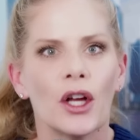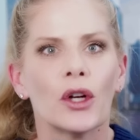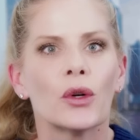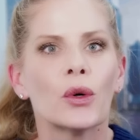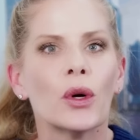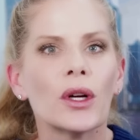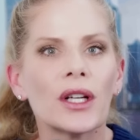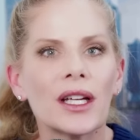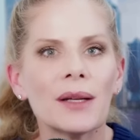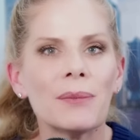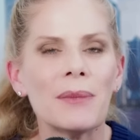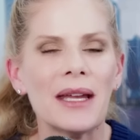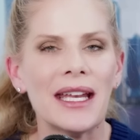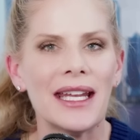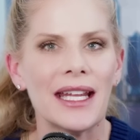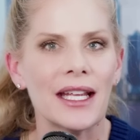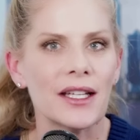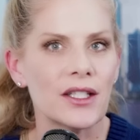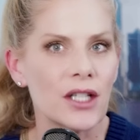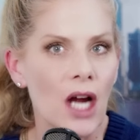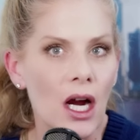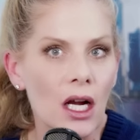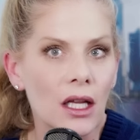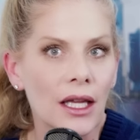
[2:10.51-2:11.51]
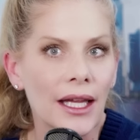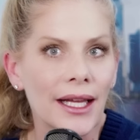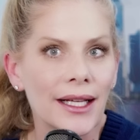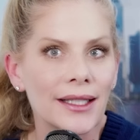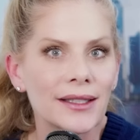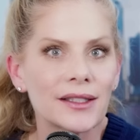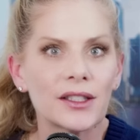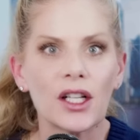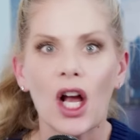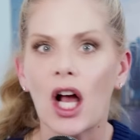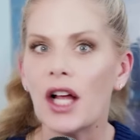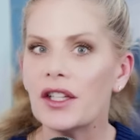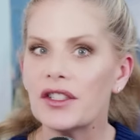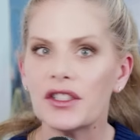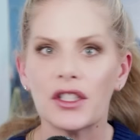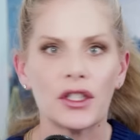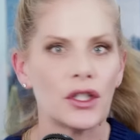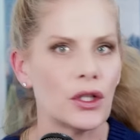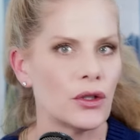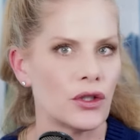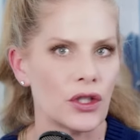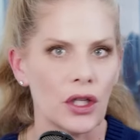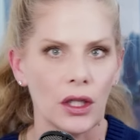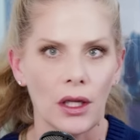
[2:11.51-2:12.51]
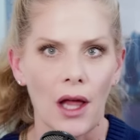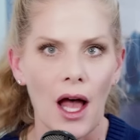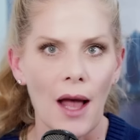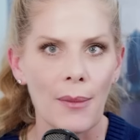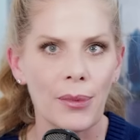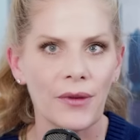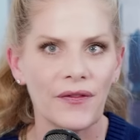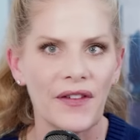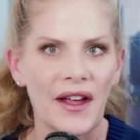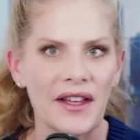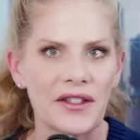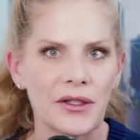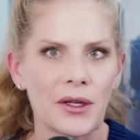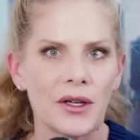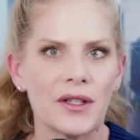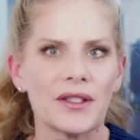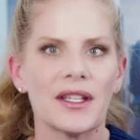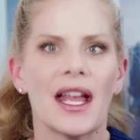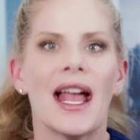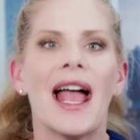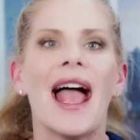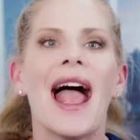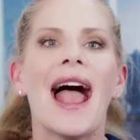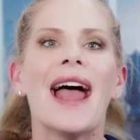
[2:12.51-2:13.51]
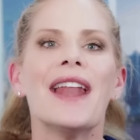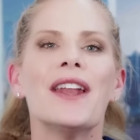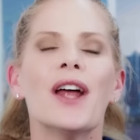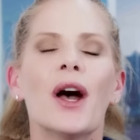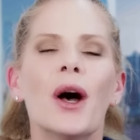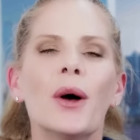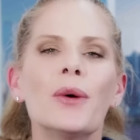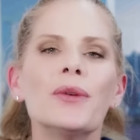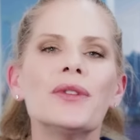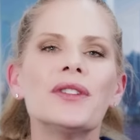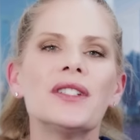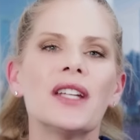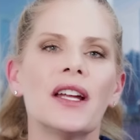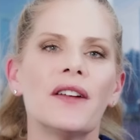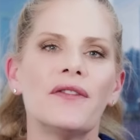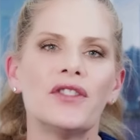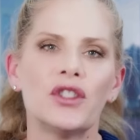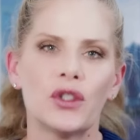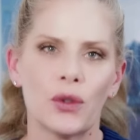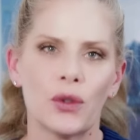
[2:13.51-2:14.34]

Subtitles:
Crooked Media darlings, constitutional law professors, and host of